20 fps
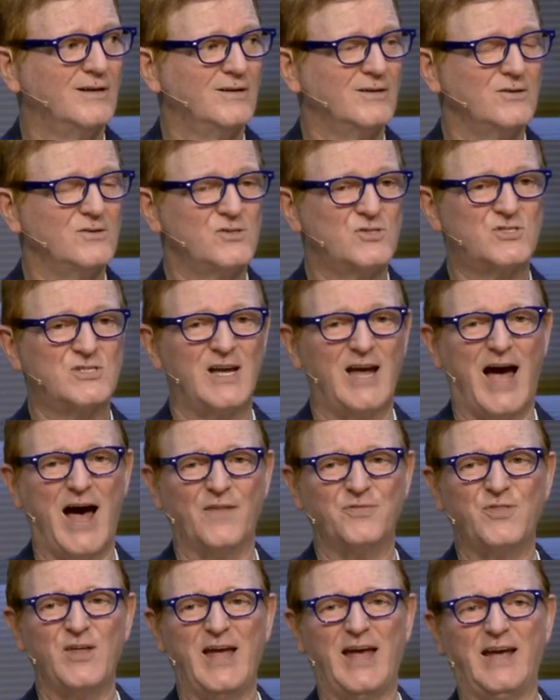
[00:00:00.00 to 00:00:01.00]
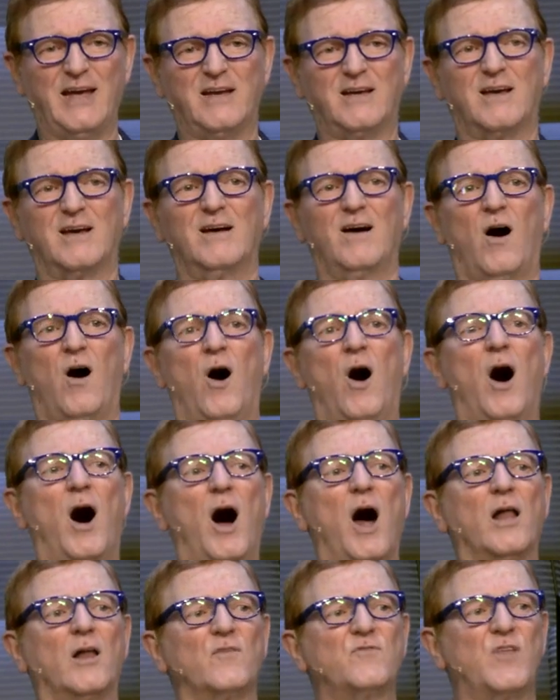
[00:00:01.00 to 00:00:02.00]
You see, I think
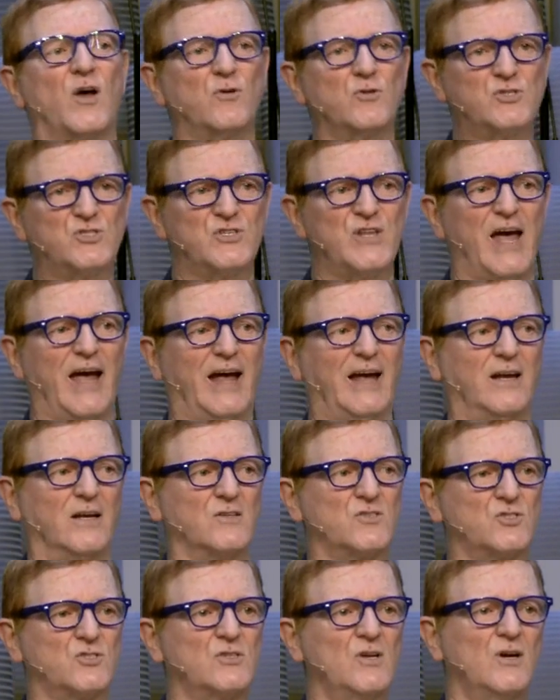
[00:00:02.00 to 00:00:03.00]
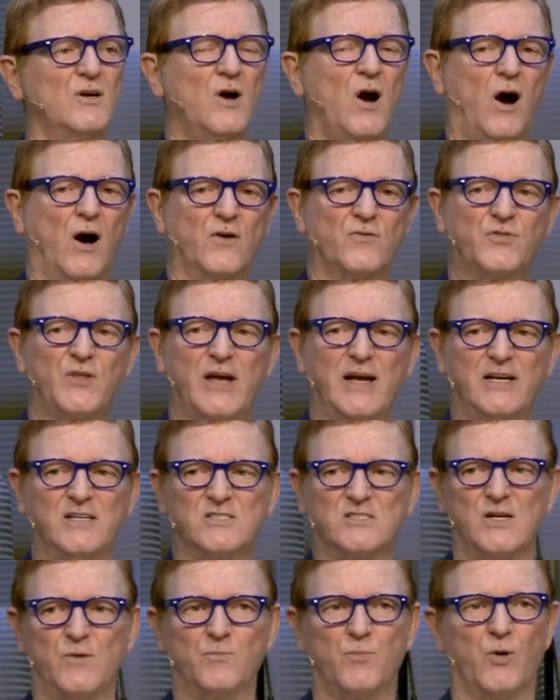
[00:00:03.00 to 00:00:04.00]
all of those things are things
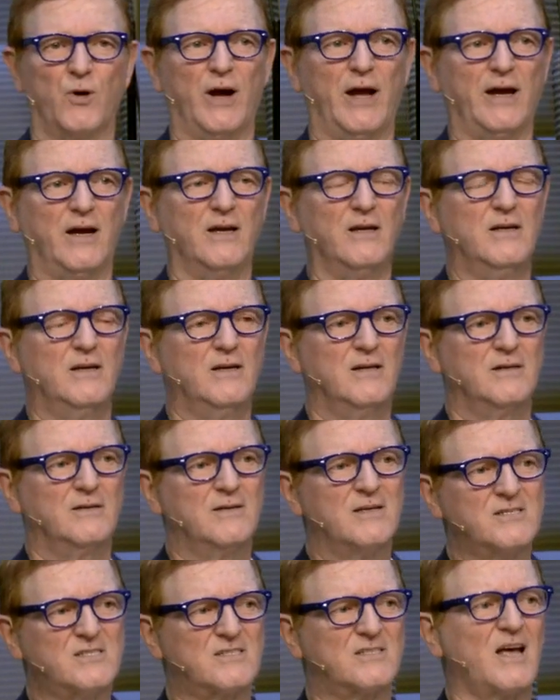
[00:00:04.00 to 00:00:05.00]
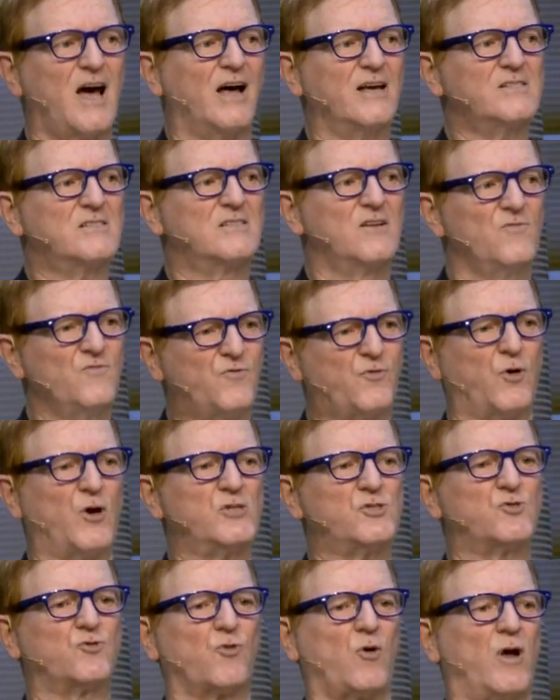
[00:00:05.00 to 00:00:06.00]
that bring disgust and
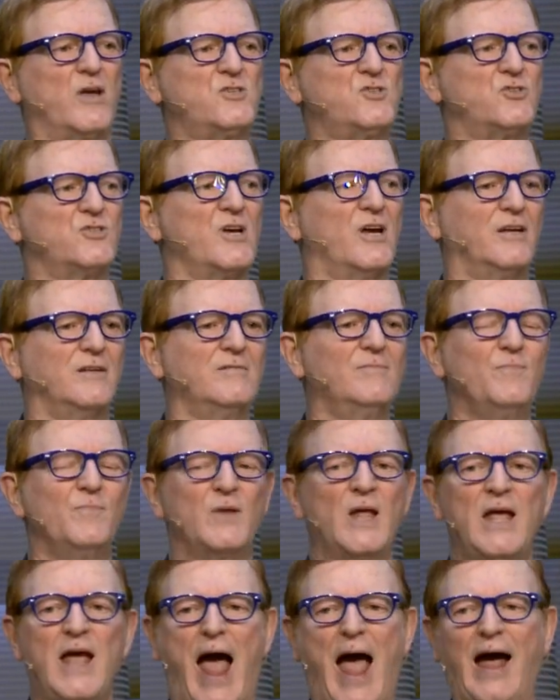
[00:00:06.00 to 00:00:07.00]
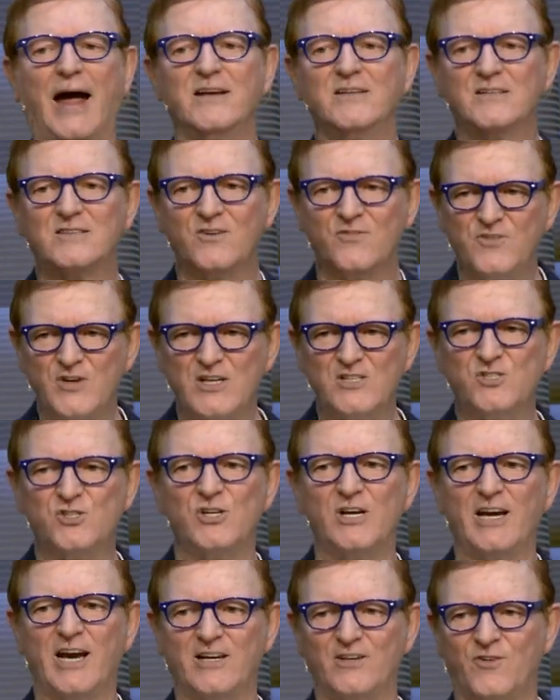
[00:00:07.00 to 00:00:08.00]
frustration and
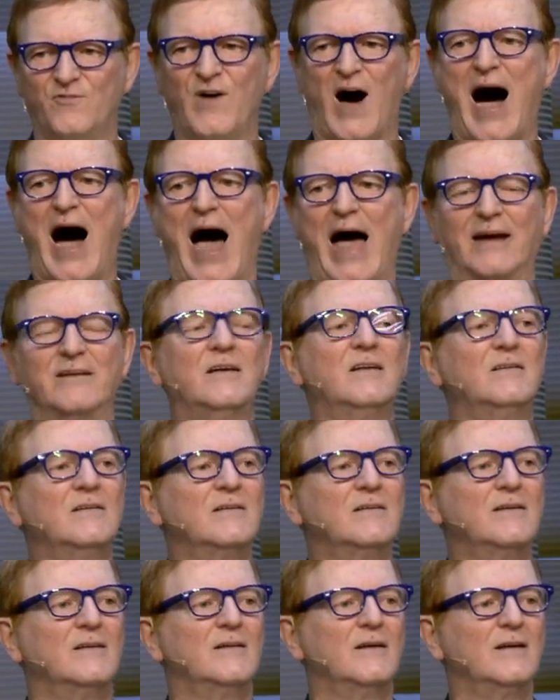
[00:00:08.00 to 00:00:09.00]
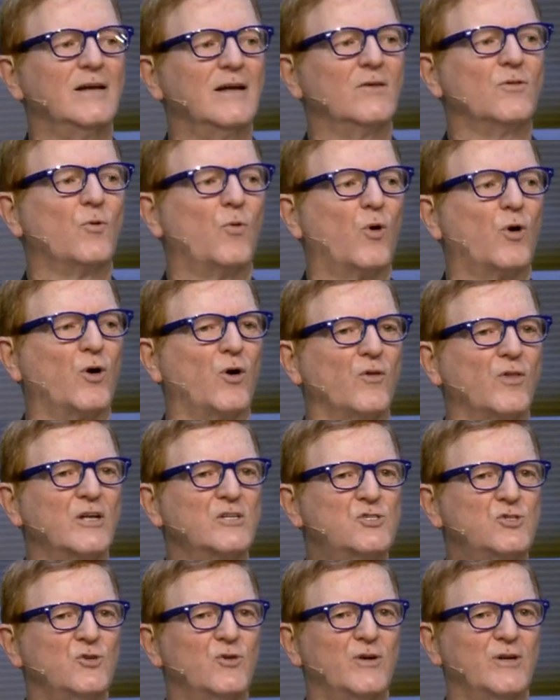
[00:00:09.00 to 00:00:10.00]
division and divide in the world
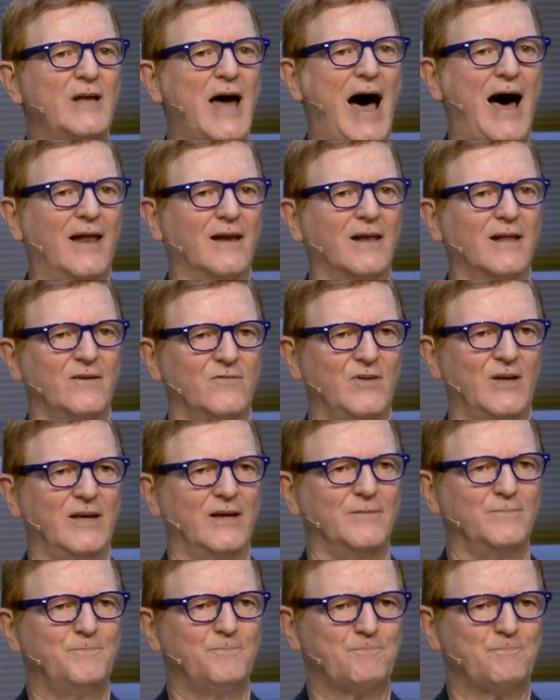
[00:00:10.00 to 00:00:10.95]
that you and I live in.